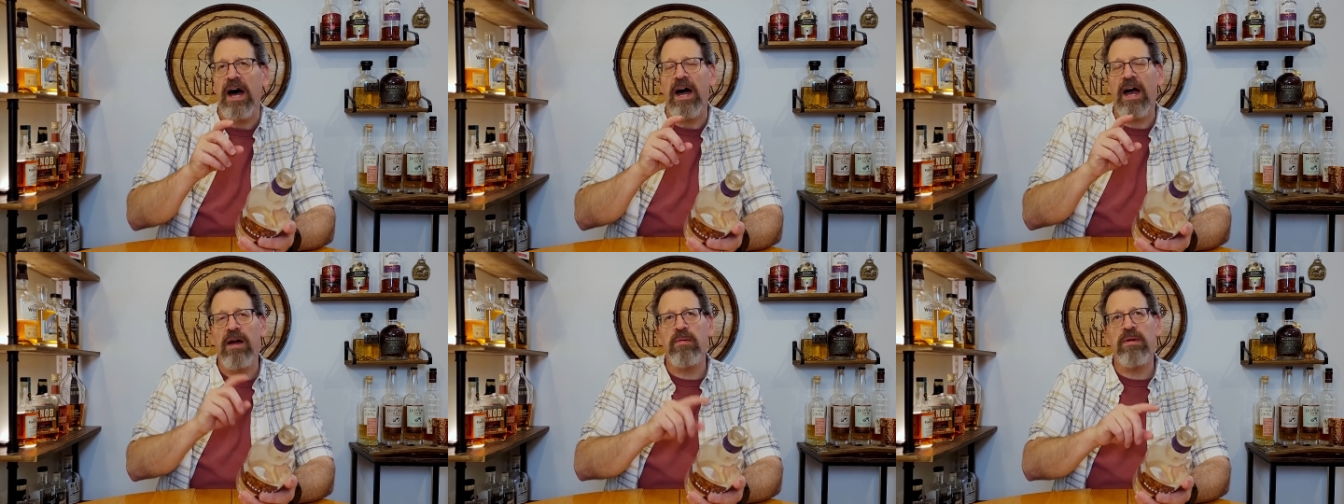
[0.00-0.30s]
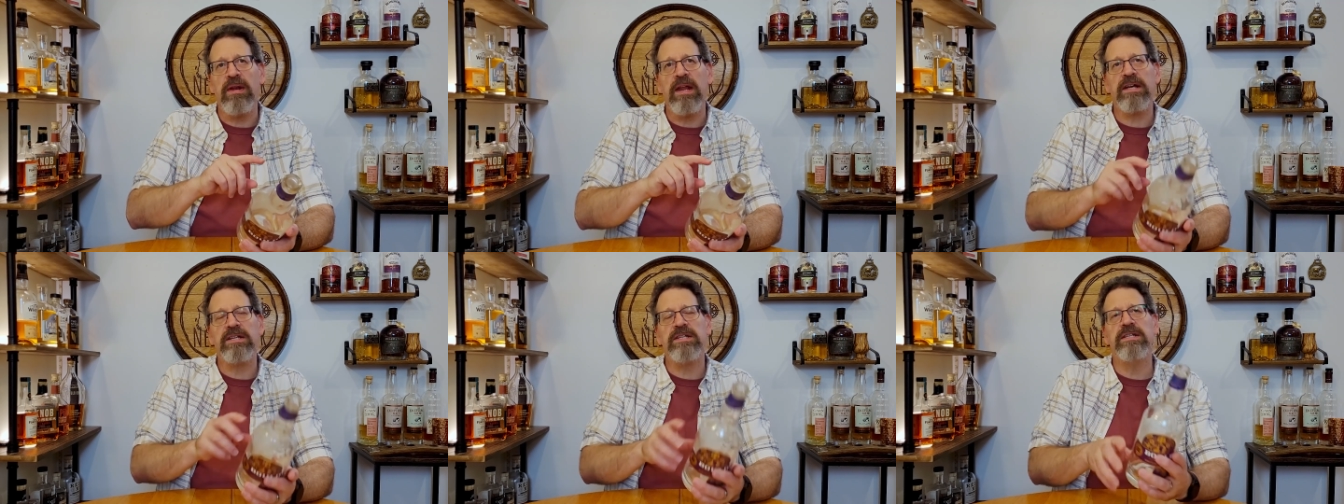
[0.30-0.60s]
I
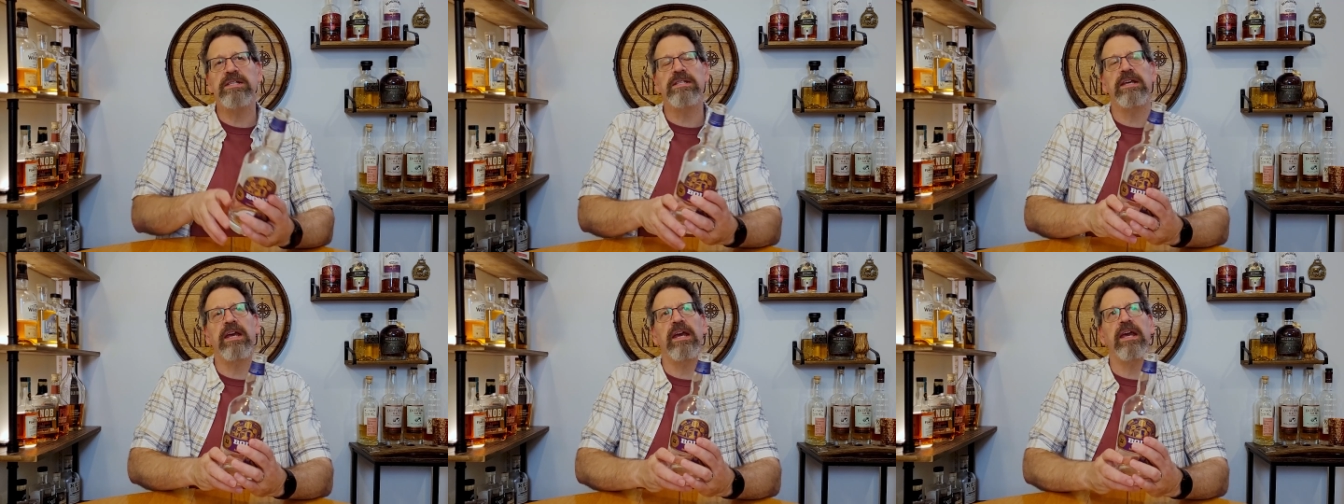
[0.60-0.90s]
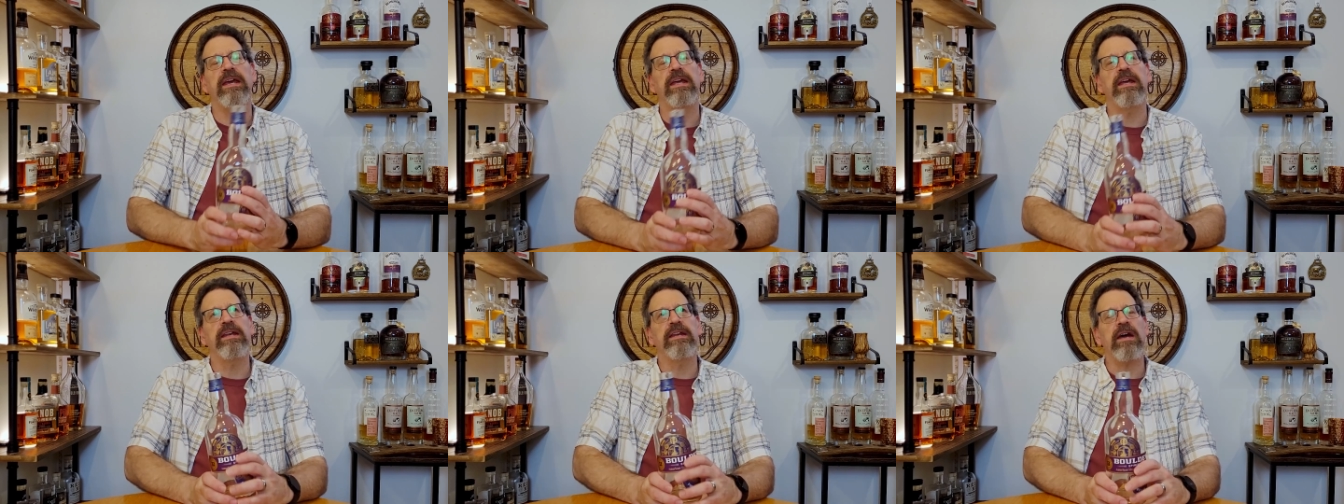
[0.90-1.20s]
would actually
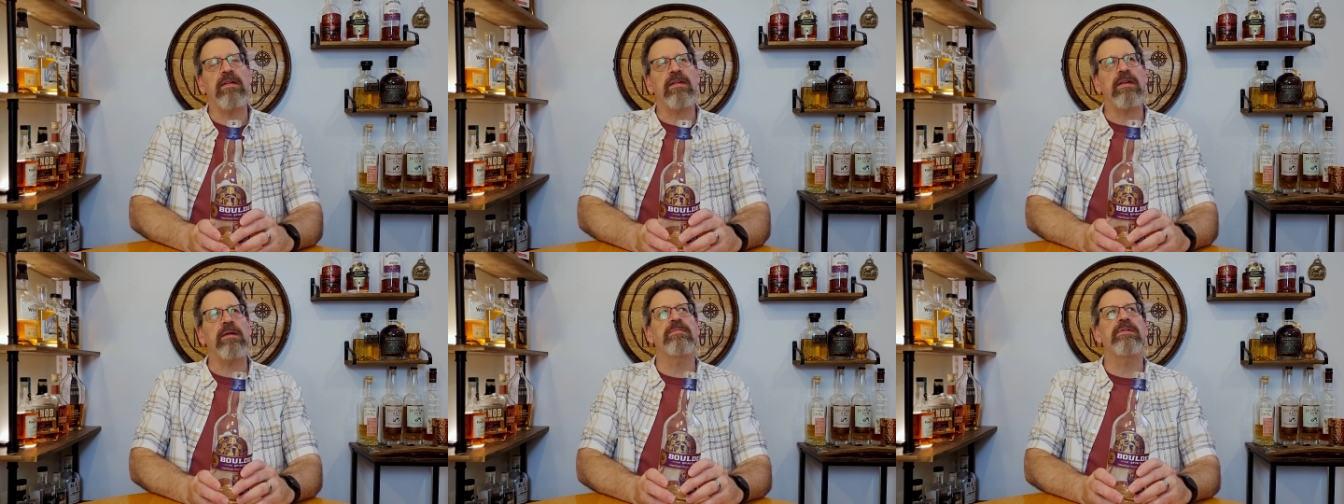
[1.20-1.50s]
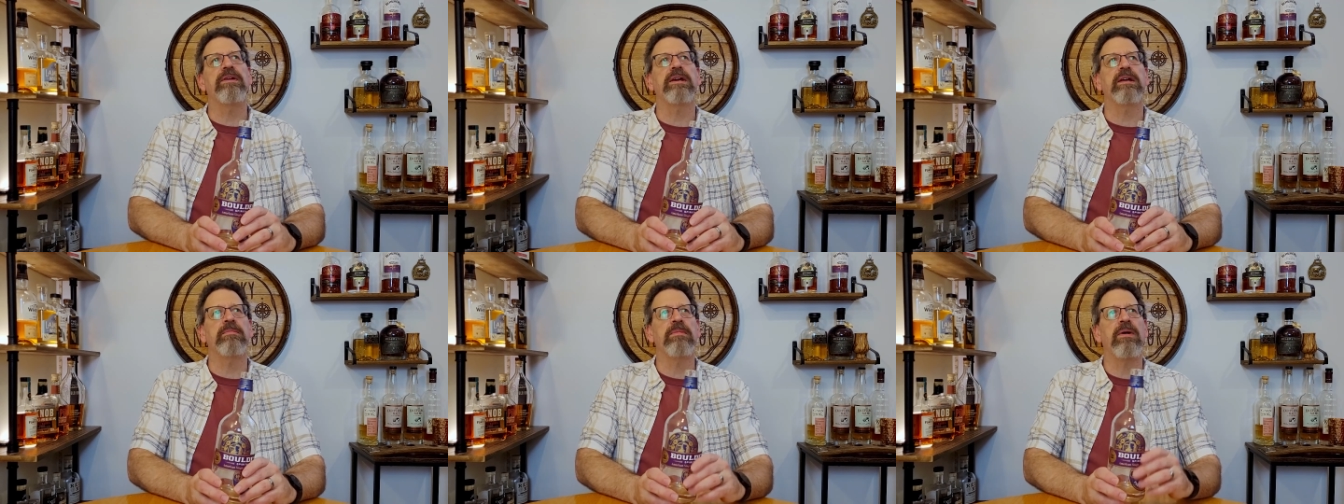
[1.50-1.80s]
say, now that I'm
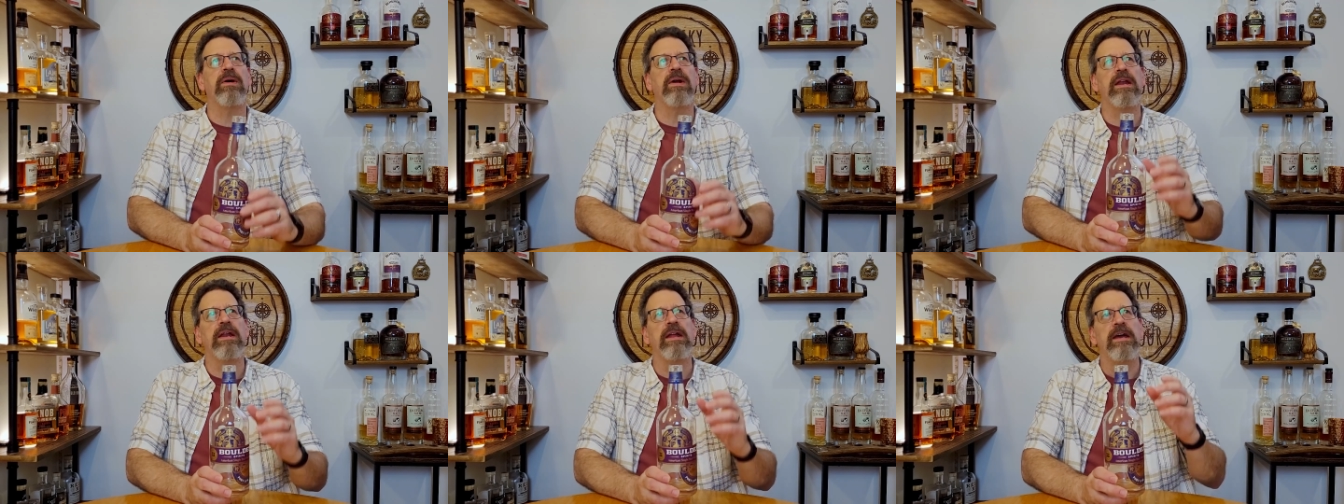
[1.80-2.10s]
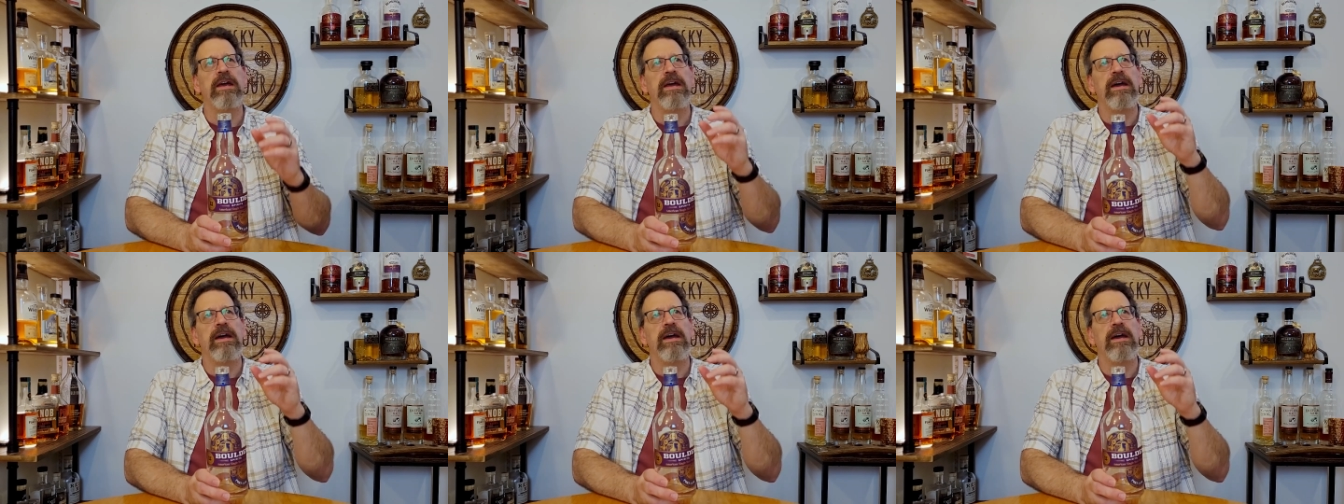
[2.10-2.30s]
thinking about it,